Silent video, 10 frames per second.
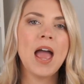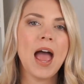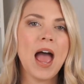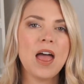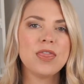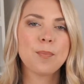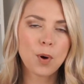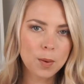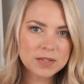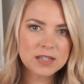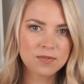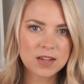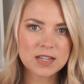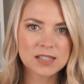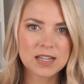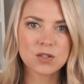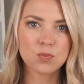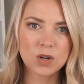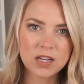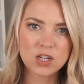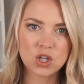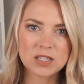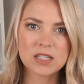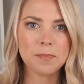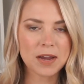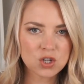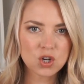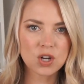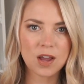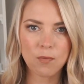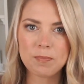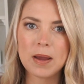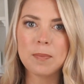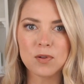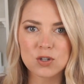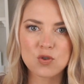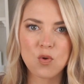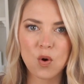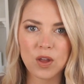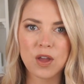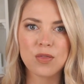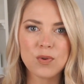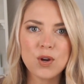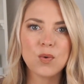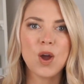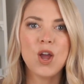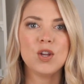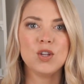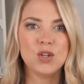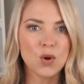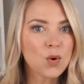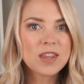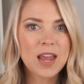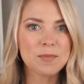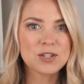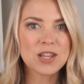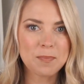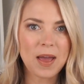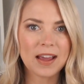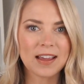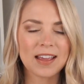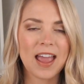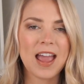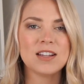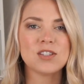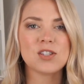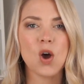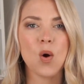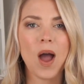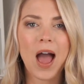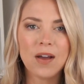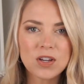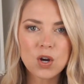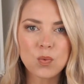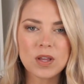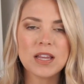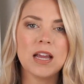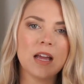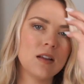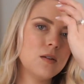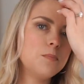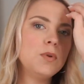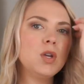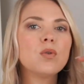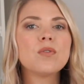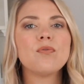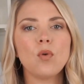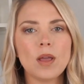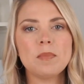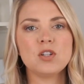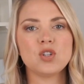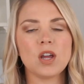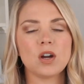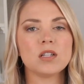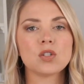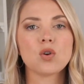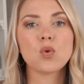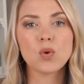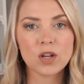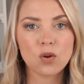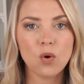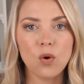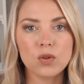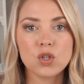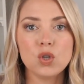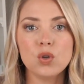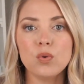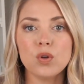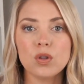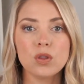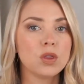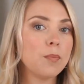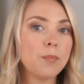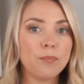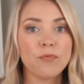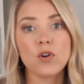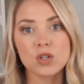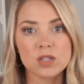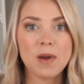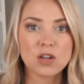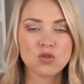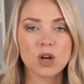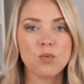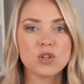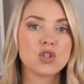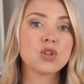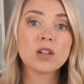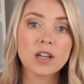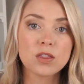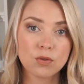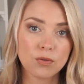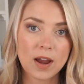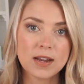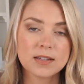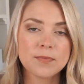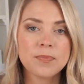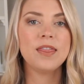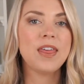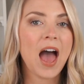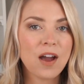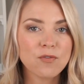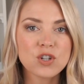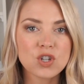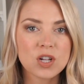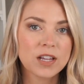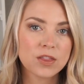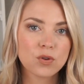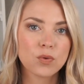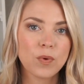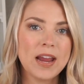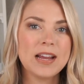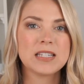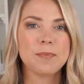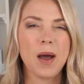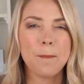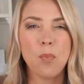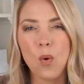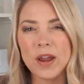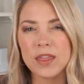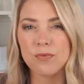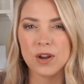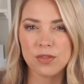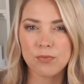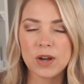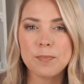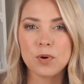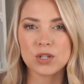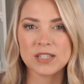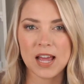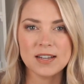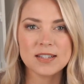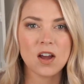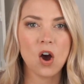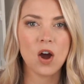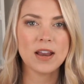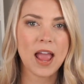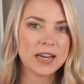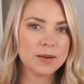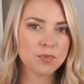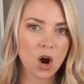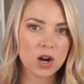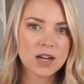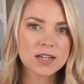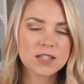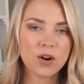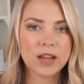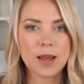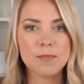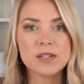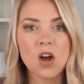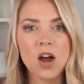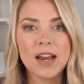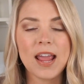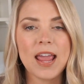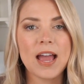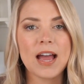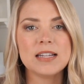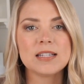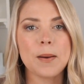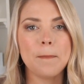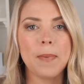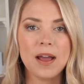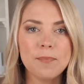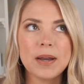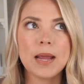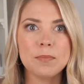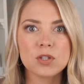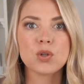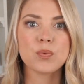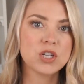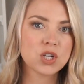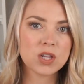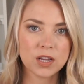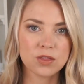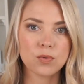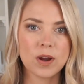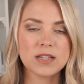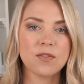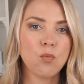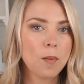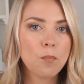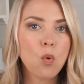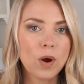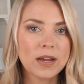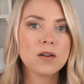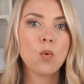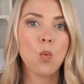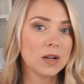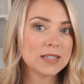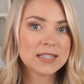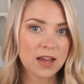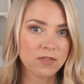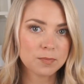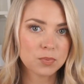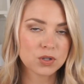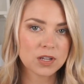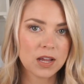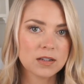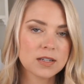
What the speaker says: And the purpose of this is really just to make sure that when people are scrolling through, you're the image they pick. And so having a really beautiful image there is critical to the first metric, which is your click-through rate. The average click-through rate is about 0.33% on any product on Amazon, and I've been able to reach click-through rates of 1.17%.